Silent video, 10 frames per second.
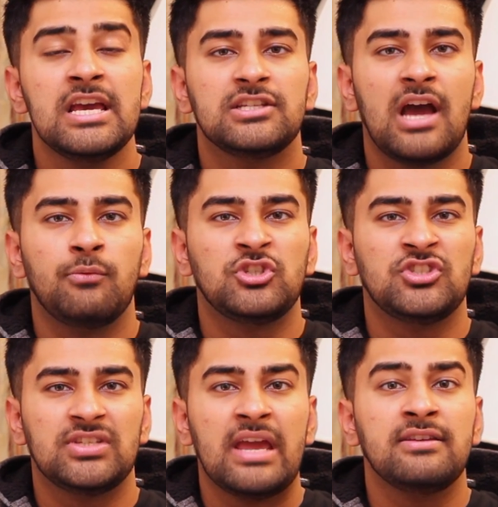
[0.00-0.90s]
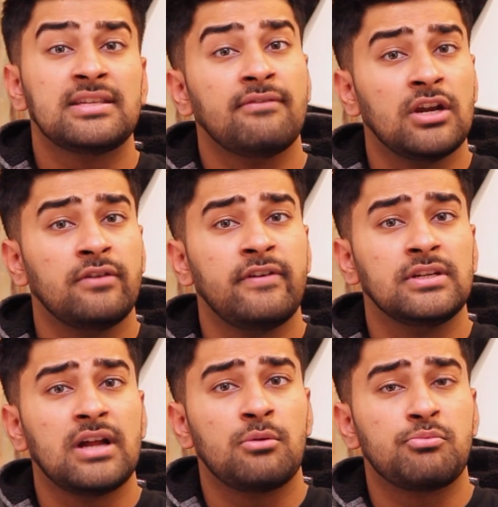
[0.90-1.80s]
So I would say
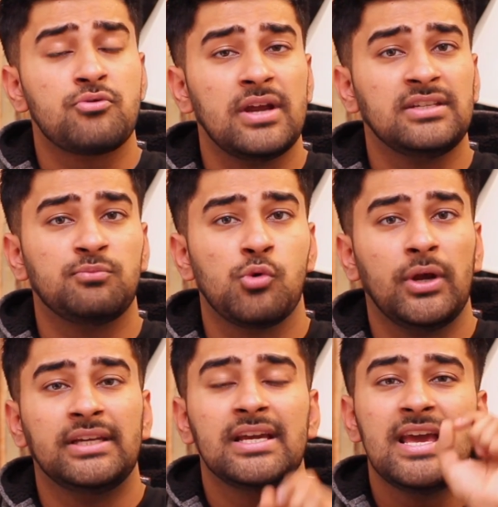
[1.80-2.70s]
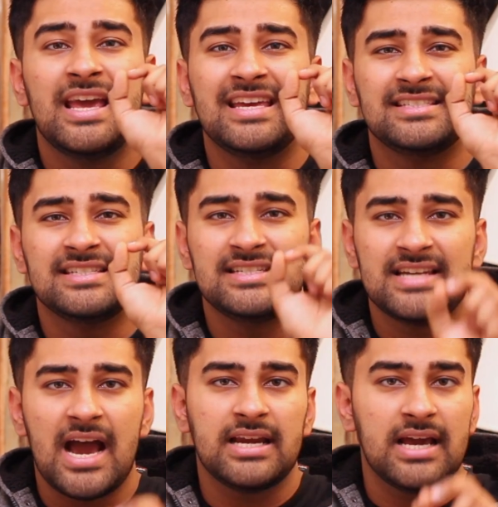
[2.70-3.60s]
$750 price point is
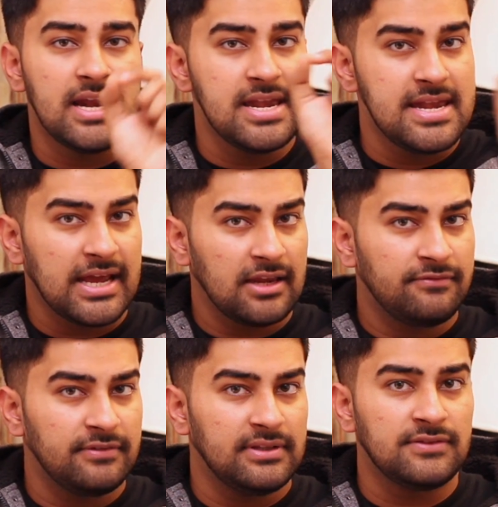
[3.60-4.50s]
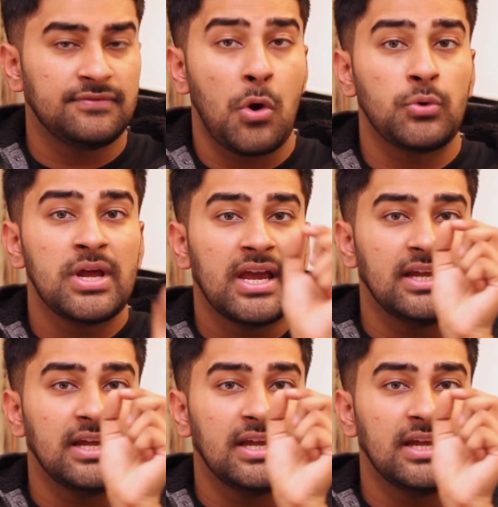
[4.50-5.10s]
not a negative for this phone.